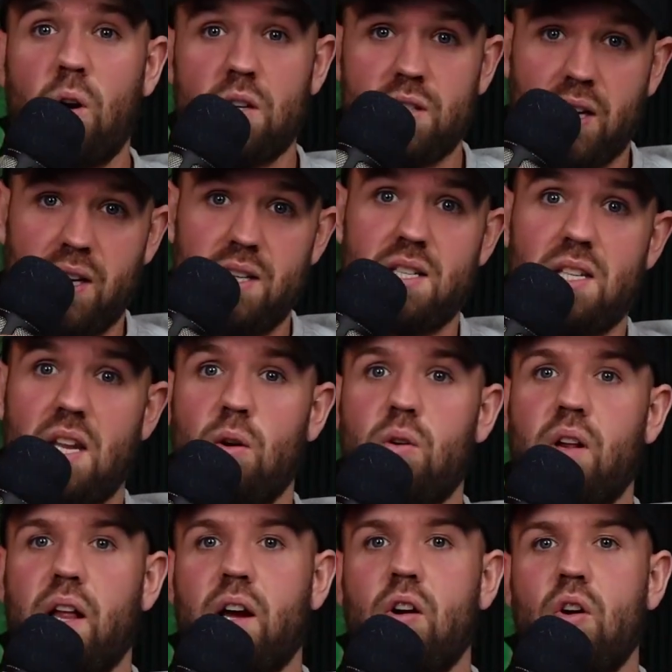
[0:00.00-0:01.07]
because I can still
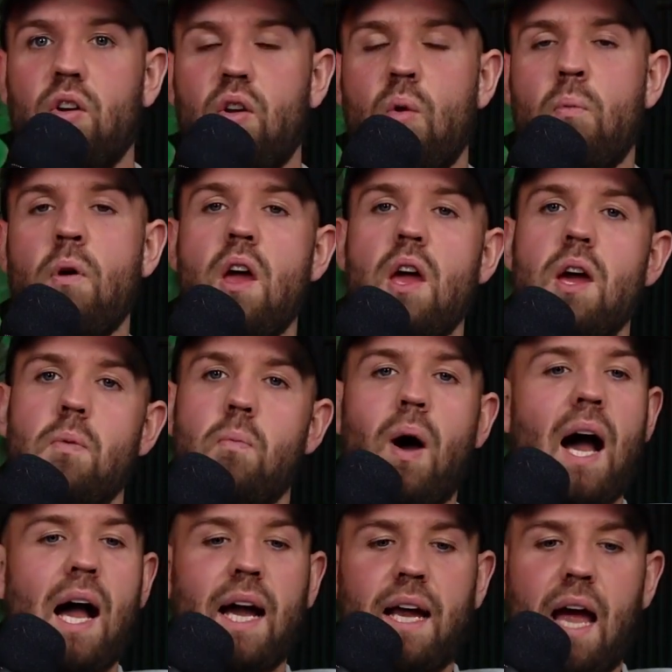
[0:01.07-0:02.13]
click on them.
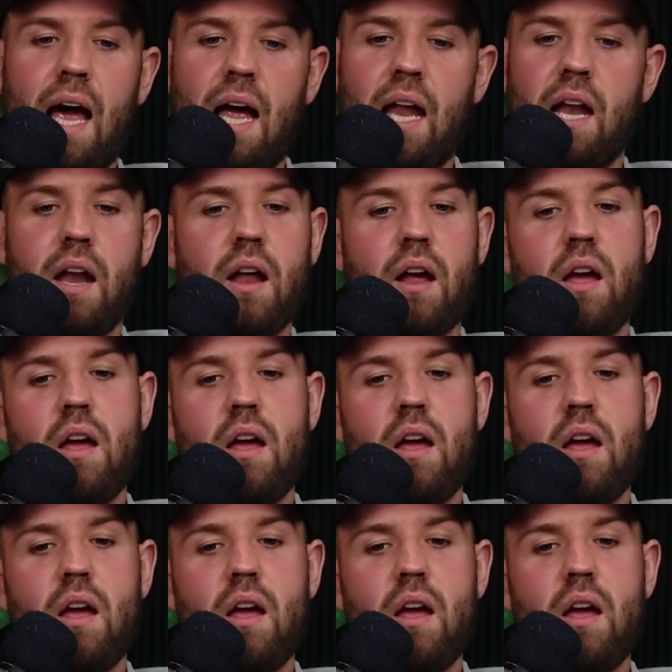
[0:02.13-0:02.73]
But I can't,